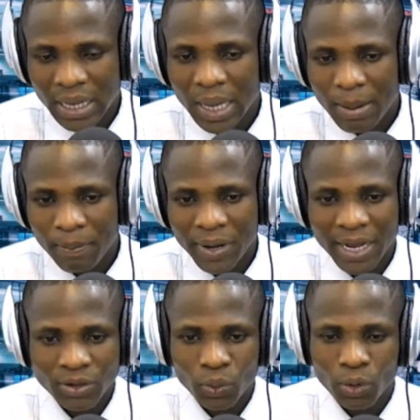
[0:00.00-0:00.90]
by the
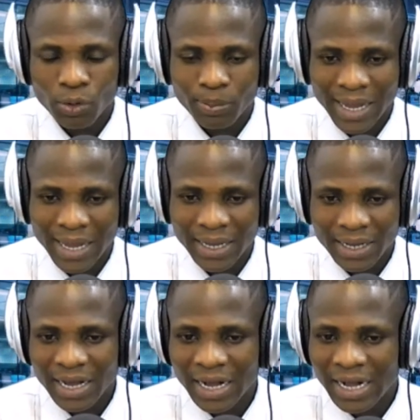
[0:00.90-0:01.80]
World Bank,
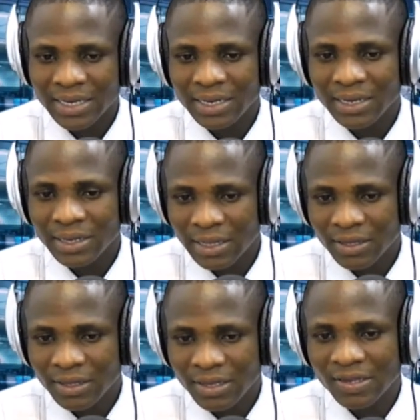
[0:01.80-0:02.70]
adding that
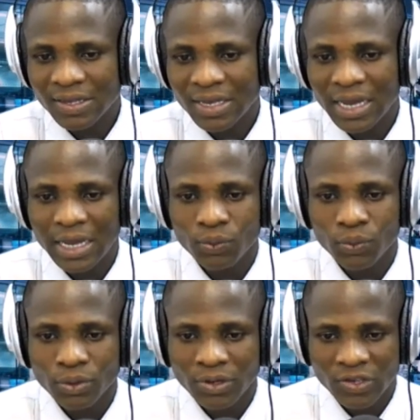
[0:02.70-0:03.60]
TCN would
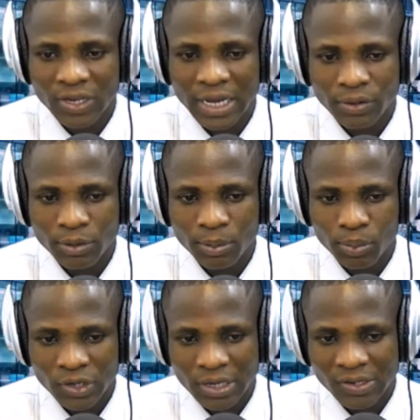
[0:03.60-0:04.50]
decide on the
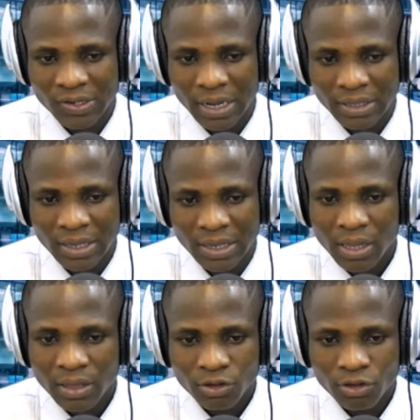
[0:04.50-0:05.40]
project site the
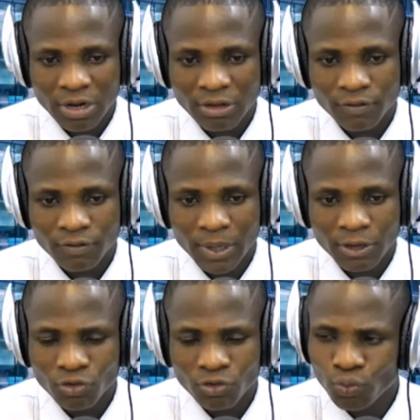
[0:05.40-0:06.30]
transformers
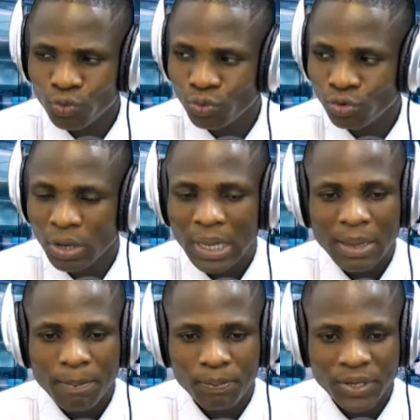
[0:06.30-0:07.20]
would
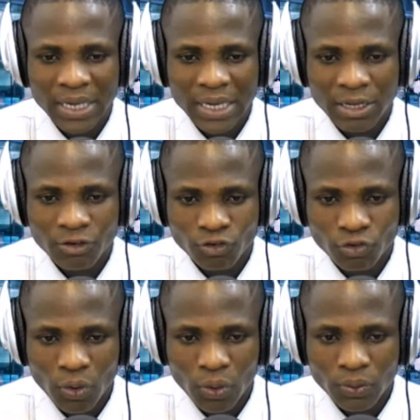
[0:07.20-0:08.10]
be
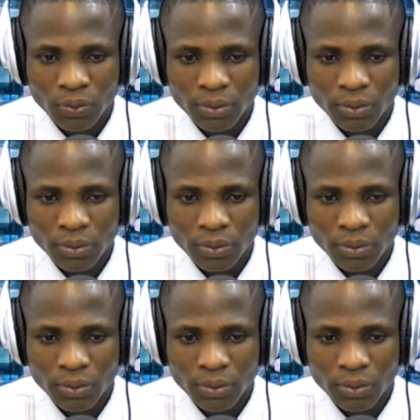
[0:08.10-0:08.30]
installed.